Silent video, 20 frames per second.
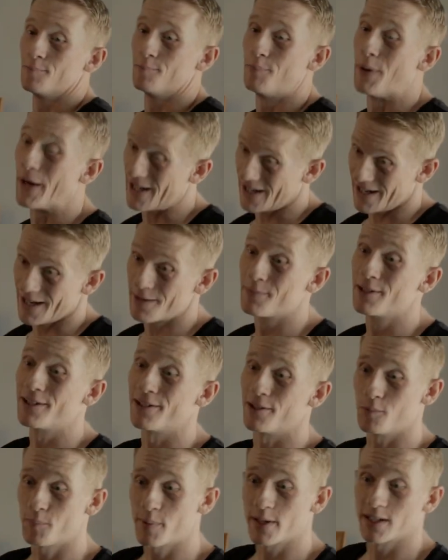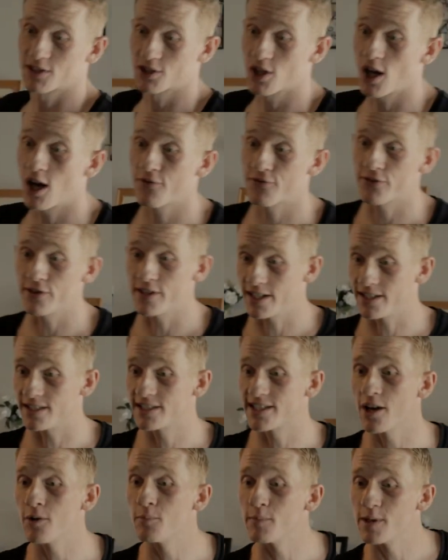But I am a little pissed off you didn't
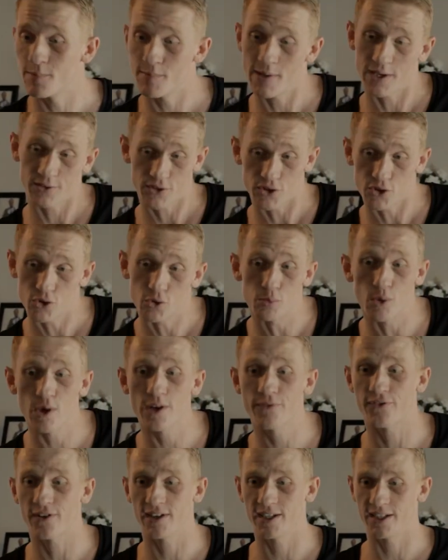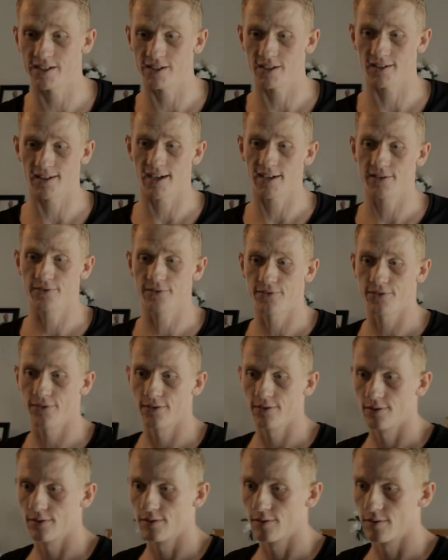tell me about the new boyfriend in your life.
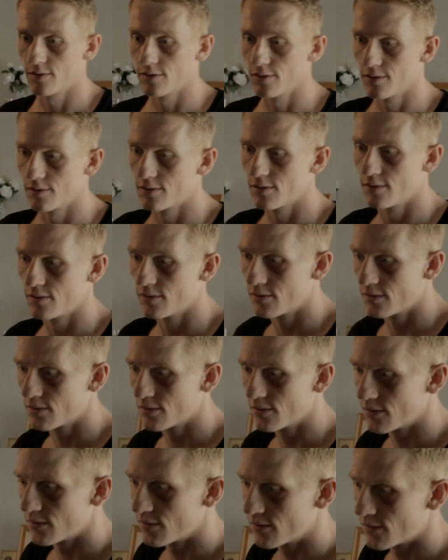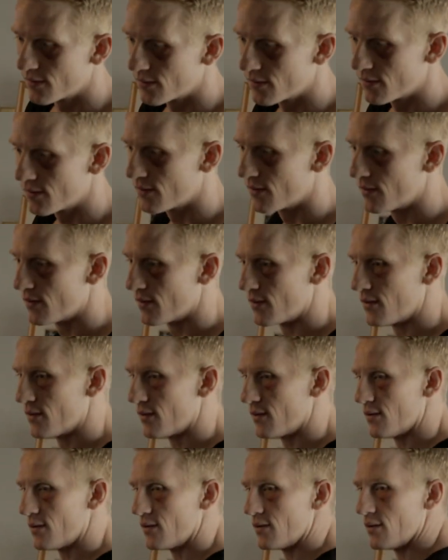How did you know about
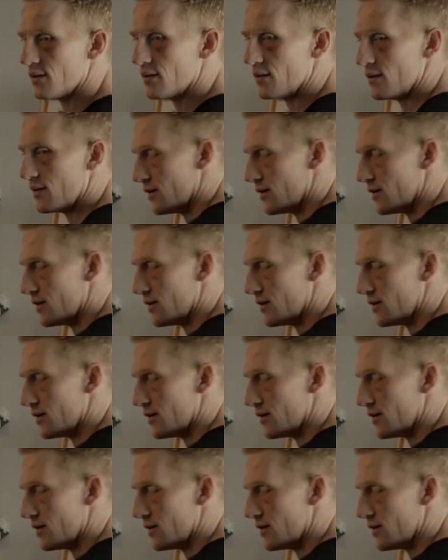Wait a